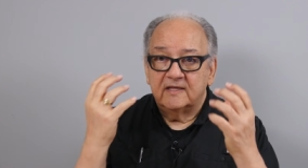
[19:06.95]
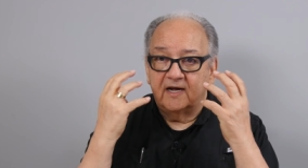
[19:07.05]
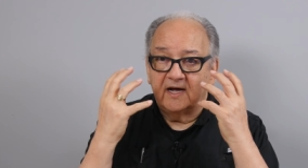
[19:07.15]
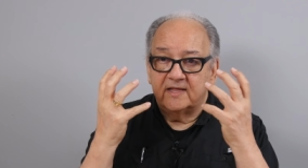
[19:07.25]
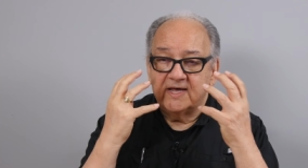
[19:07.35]

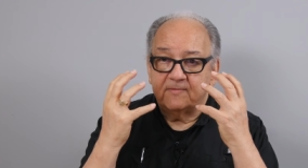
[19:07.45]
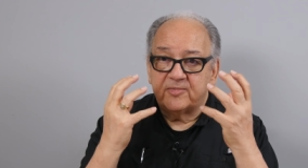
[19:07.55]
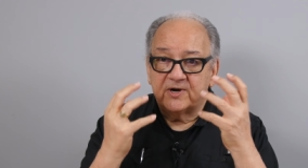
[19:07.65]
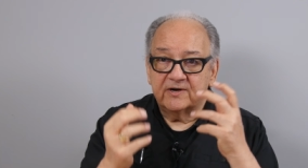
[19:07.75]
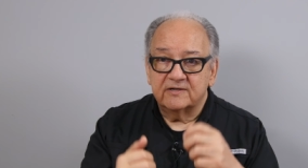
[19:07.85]
uh, that
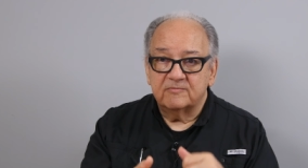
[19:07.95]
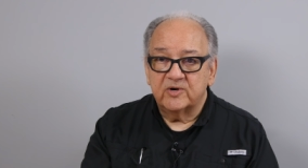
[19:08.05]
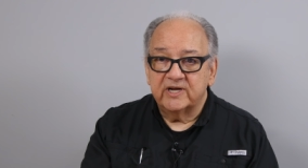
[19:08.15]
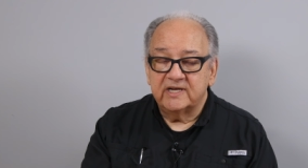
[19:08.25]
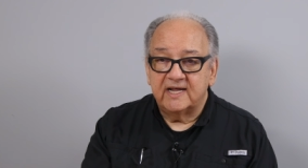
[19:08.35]
part of the
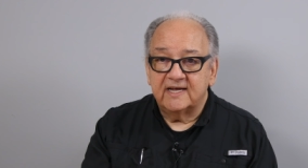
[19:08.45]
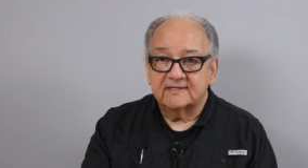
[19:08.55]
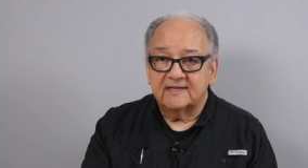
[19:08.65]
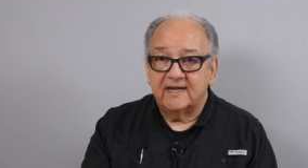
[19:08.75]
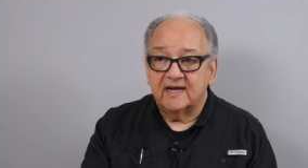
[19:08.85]
brain
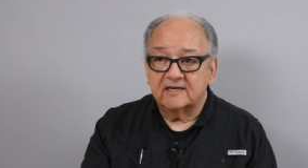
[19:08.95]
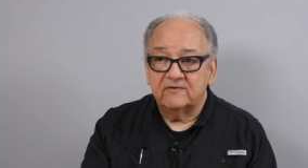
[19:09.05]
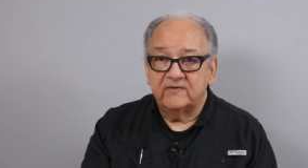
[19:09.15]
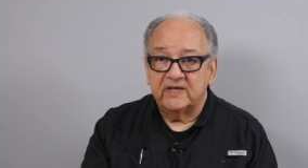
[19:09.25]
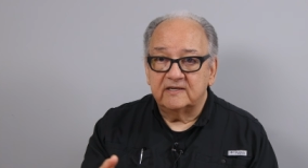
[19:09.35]
has to
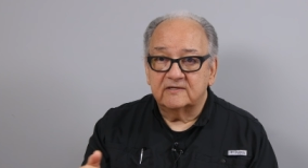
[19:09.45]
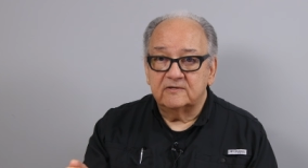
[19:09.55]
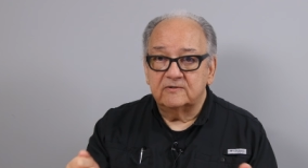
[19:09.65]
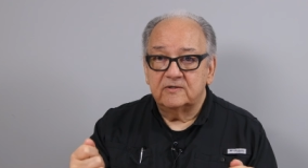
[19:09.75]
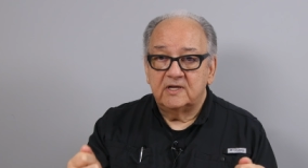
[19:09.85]
activate
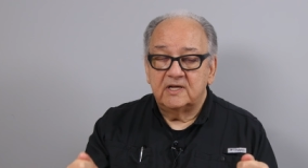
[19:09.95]
to